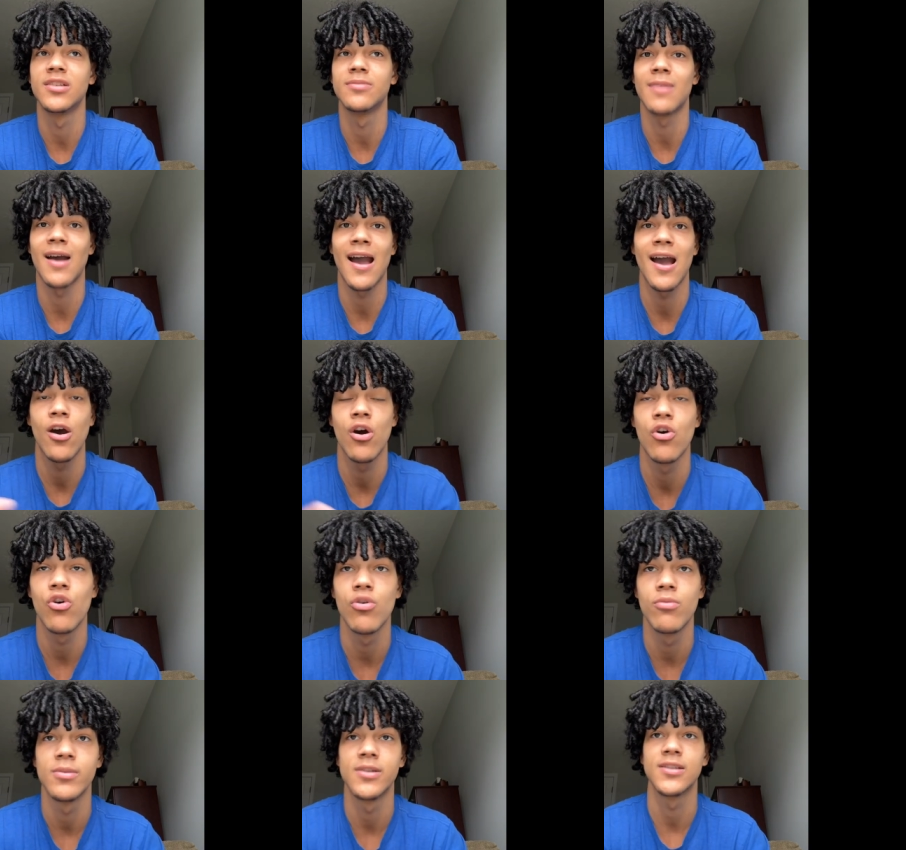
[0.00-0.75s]
my
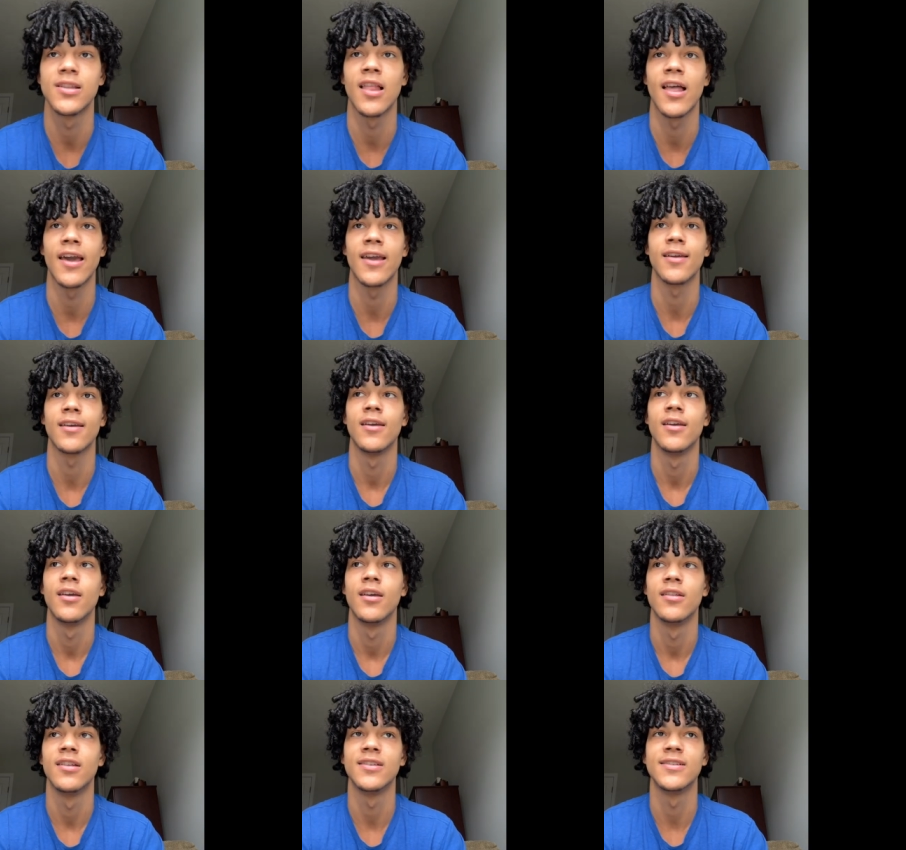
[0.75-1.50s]
home is like,
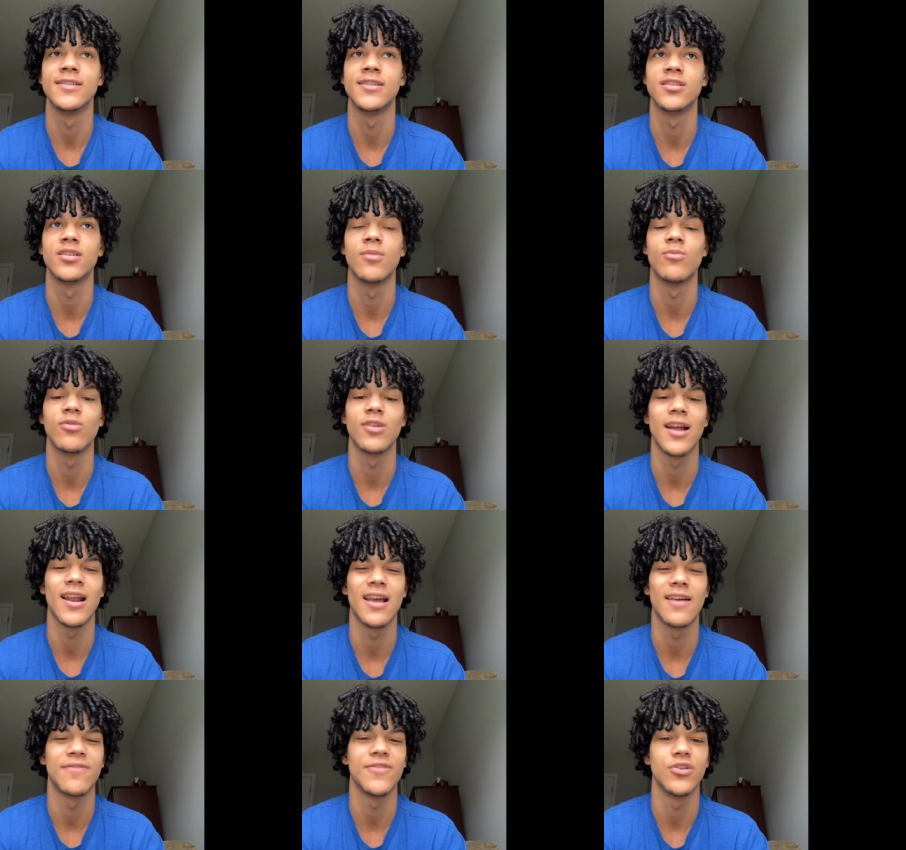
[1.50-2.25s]
this is somewhere
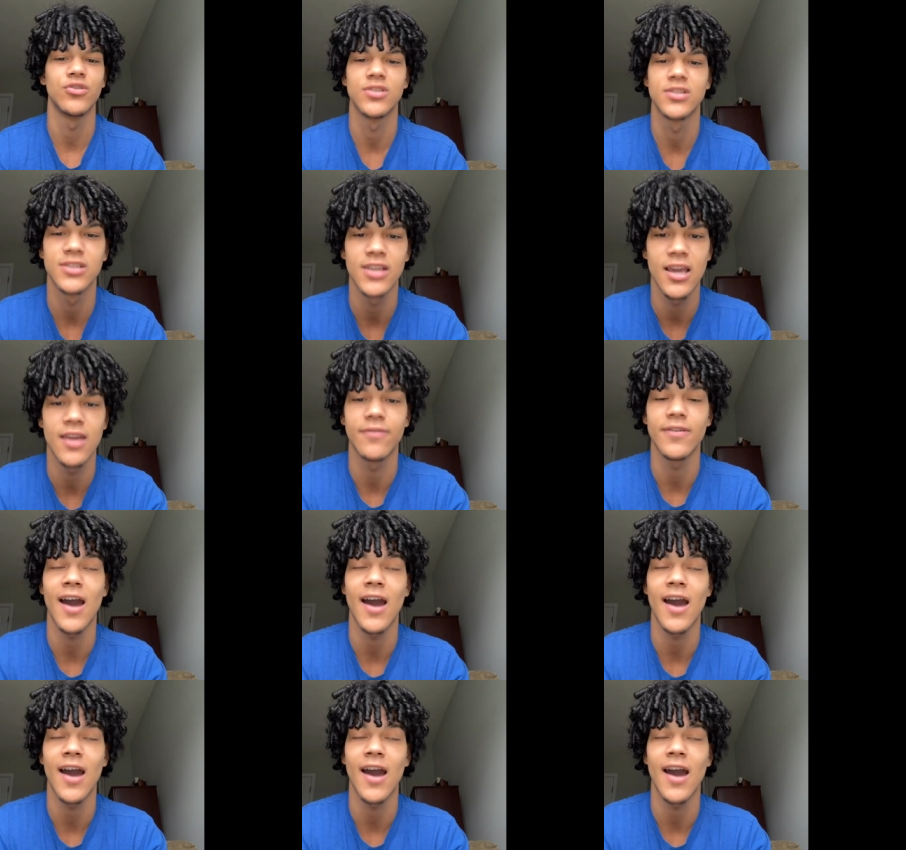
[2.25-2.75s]
that I feel safe.